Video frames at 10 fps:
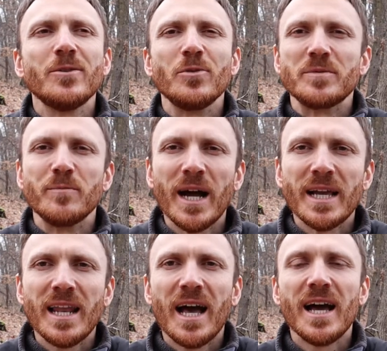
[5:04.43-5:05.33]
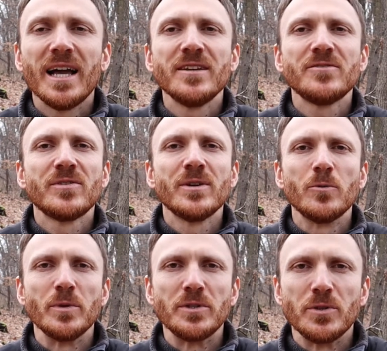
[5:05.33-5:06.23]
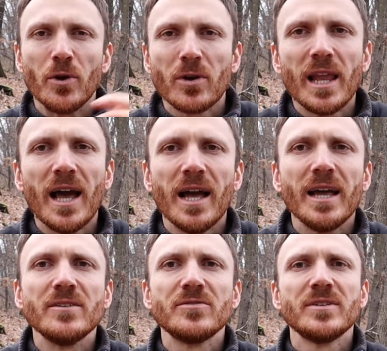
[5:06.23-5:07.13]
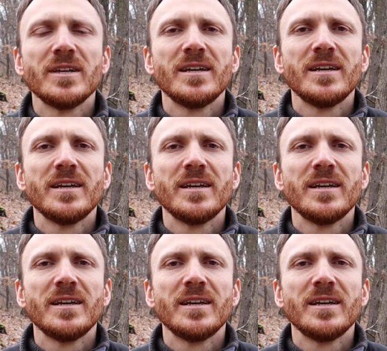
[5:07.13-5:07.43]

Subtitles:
with my life, with your life,